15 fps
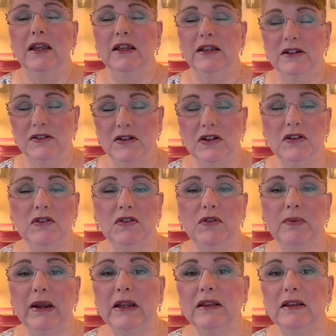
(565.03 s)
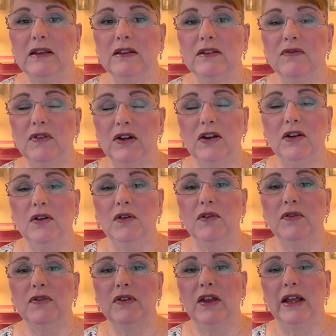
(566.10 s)
continue to make these
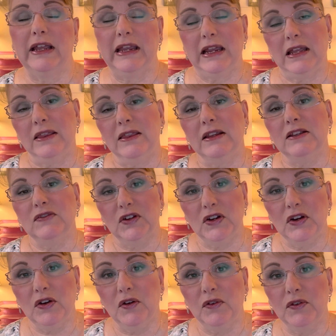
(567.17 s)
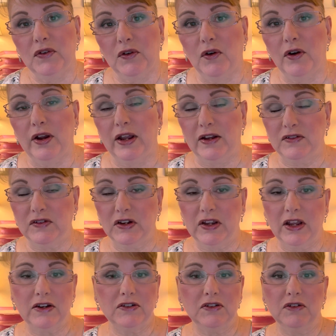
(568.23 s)
videos. Again, these videos are
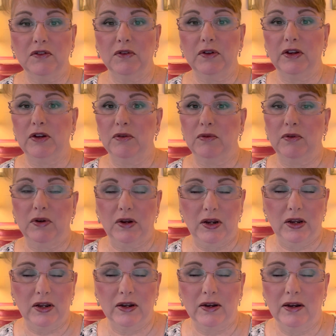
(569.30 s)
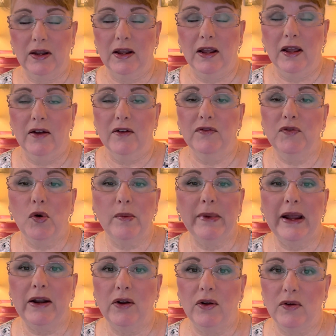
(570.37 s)
educational in in
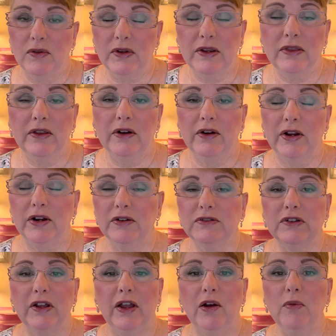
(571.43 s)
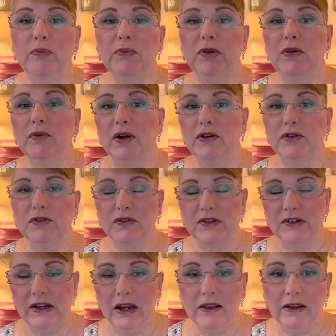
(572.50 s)
format only. They're here to help you
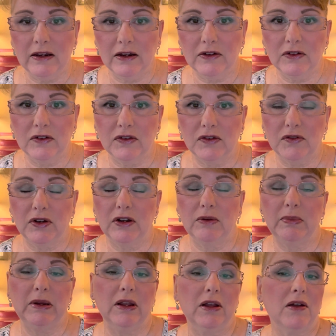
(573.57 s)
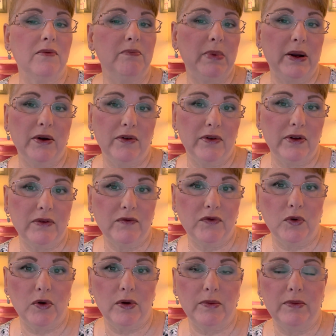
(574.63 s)
understand the industry, to become better
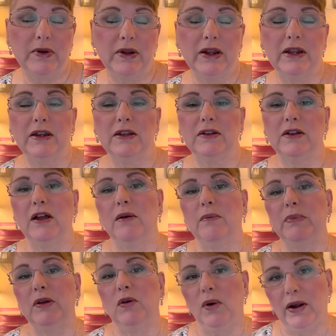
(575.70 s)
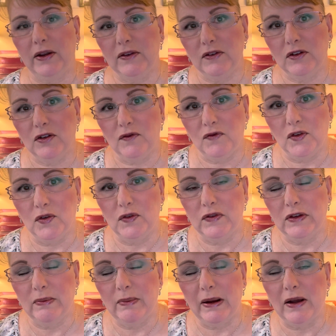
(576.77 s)
informed, and to not be quite as
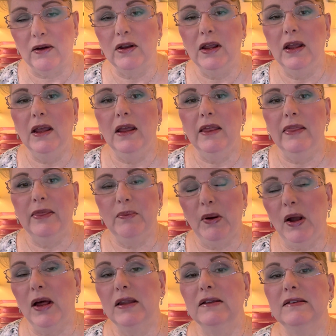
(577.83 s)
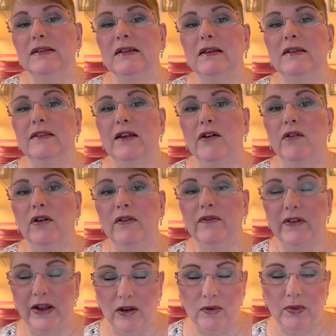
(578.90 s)
confused about the policies that are
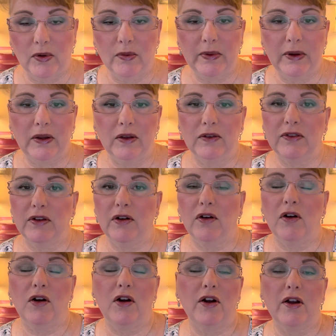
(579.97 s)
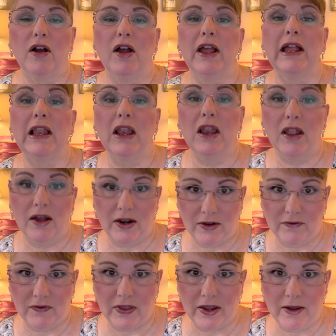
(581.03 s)
available because there are a lot
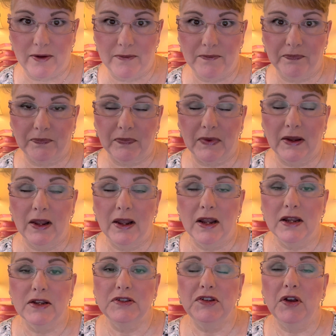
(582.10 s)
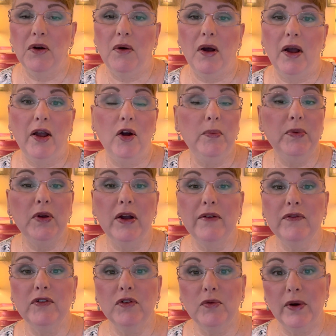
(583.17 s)
of them. So I hope you
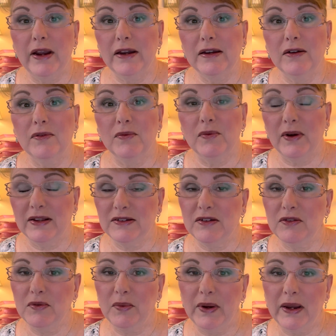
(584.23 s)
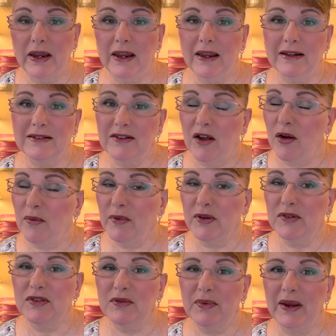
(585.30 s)
have a great rest of the week. It's
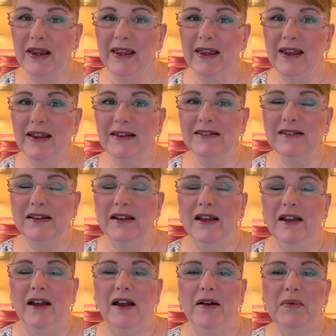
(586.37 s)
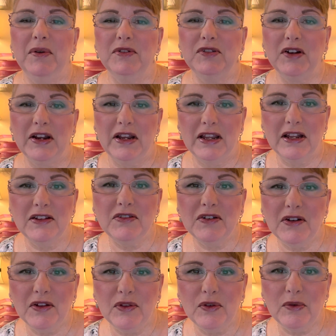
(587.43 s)
almost the weekend. I will try to get you
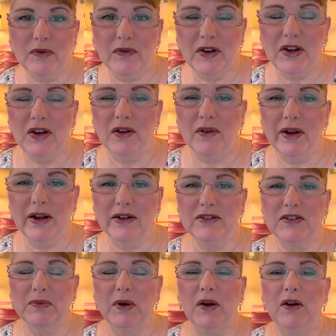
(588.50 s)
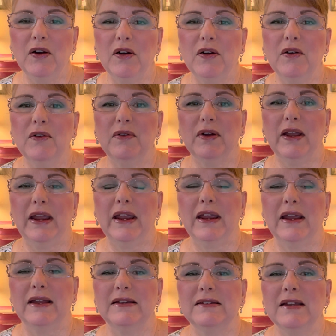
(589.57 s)
another video out tomorrow
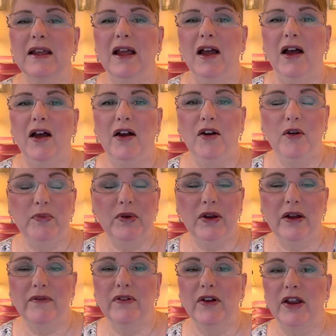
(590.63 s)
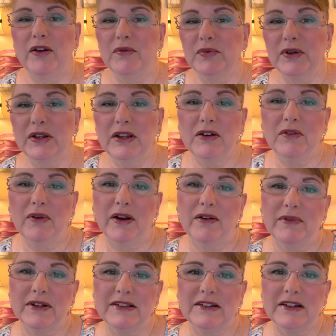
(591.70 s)
and I hope you have a really great
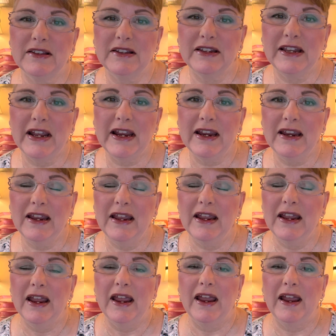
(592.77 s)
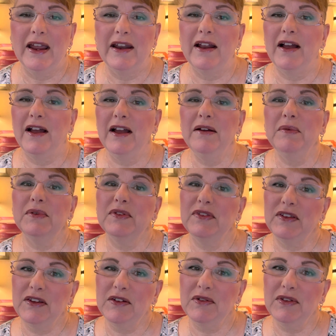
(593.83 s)
rest of the day and I will
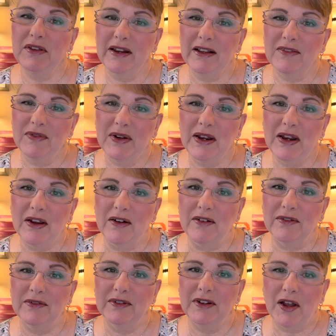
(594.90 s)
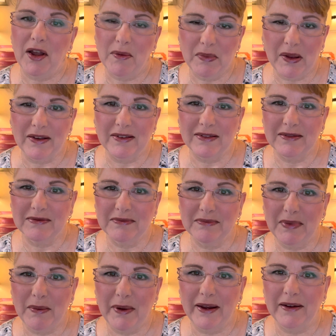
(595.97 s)
see you in the next video. God bless.
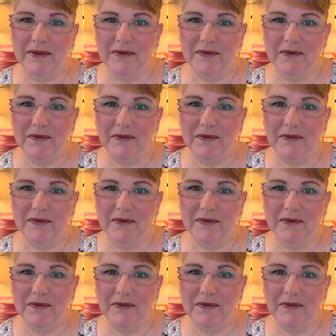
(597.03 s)
Bye-bye.